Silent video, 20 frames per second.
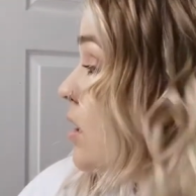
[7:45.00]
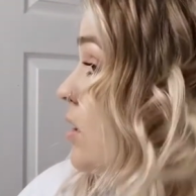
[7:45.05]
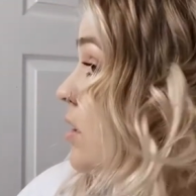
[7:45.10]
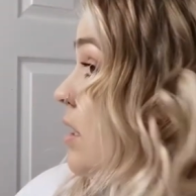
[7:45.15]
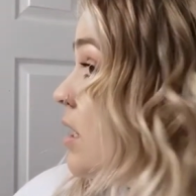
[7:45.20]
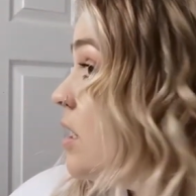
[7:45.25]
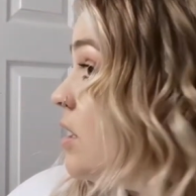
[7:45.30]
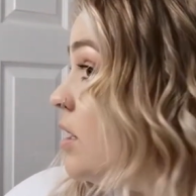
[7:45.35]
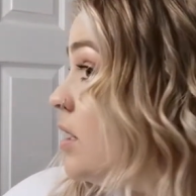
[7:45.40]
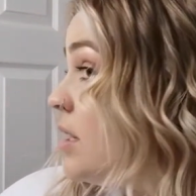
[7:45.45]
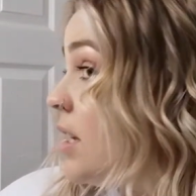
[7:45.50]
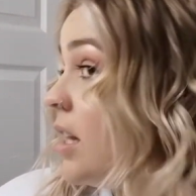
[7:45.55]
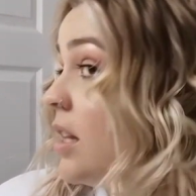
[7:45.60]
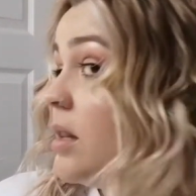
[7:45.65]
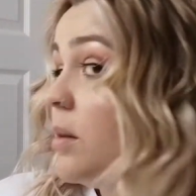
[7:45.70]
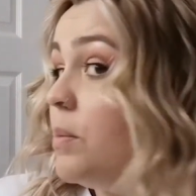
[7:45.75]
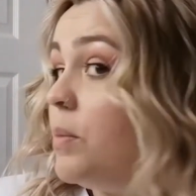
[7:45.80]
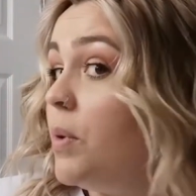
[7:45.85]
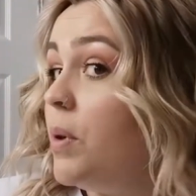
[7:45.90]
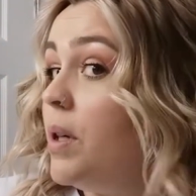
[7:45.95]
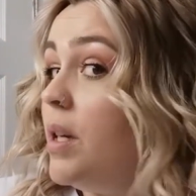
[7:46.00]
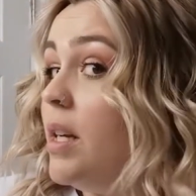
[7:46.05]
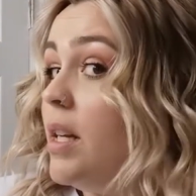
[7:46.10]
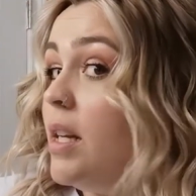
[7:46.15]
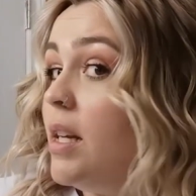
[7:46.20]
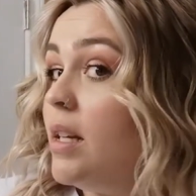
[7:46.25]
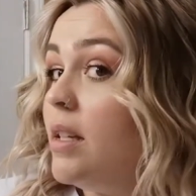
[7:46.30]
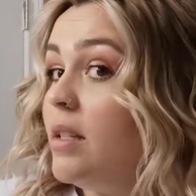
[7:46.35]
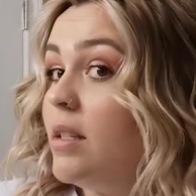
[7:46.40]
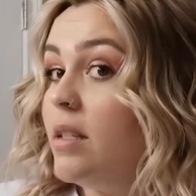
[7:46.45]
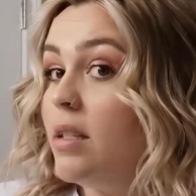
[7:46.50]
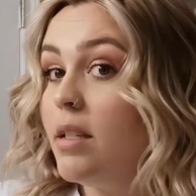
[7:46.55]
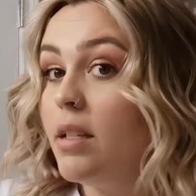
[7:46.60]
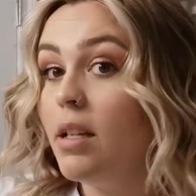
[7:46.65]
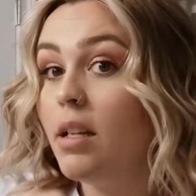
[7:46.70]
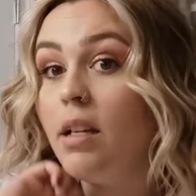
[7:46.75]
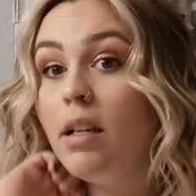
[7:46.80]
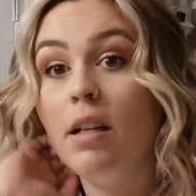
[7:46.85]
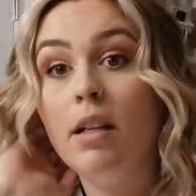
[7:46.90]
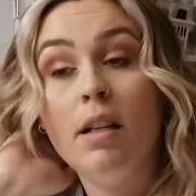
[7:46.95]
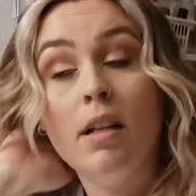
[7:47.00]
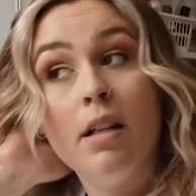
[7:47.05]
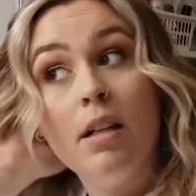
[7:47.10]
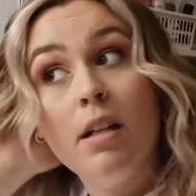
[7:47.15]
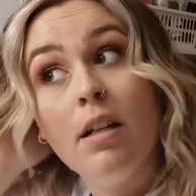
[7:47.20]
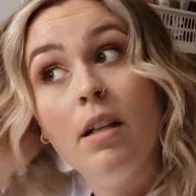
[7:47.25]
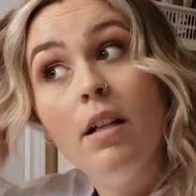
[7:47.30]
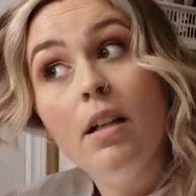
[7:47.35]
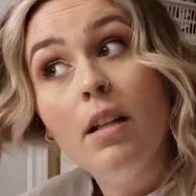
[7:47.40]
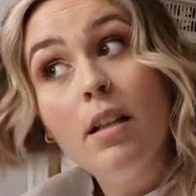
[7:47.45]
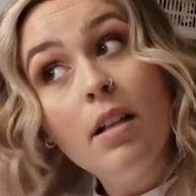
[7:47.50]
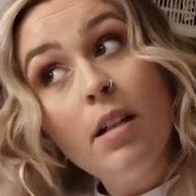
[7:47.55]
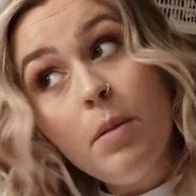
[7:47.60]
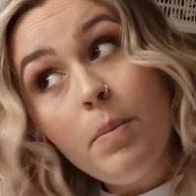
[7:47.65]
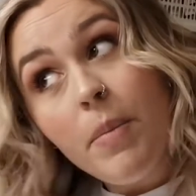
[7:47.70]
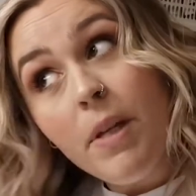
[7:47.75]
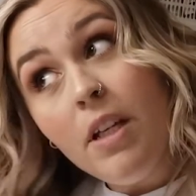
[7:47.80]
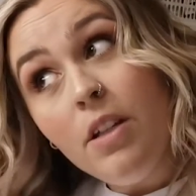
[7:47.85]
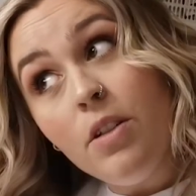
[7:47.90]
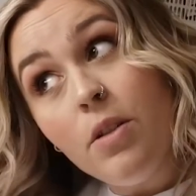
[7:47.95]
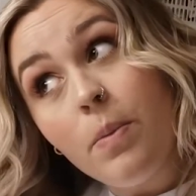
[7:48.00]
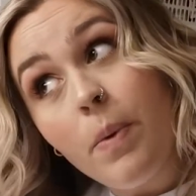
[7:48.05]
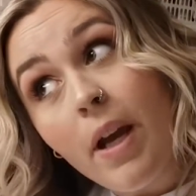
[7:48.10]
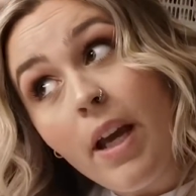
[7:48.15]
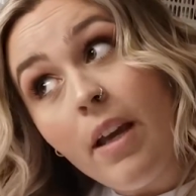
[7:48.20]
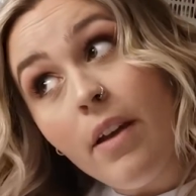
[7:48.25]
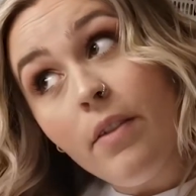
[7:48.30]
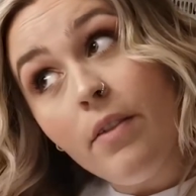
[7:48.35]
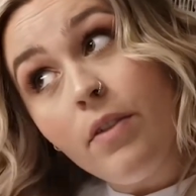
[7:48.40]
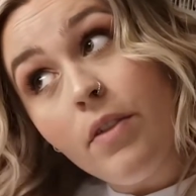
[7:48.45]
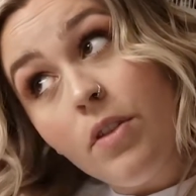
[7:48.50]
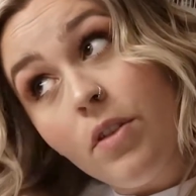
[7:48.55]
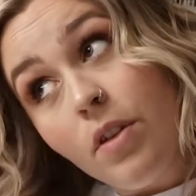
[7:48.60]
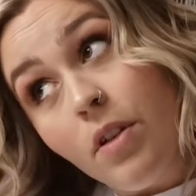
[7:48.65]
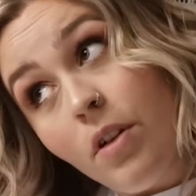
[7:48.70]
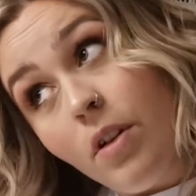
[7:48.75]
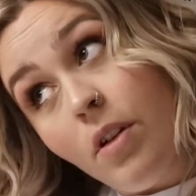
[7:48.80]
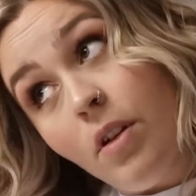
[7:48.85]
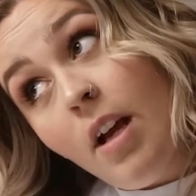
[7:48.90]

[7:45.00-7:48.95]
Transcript: you see, you just get the prettiest little beach waves.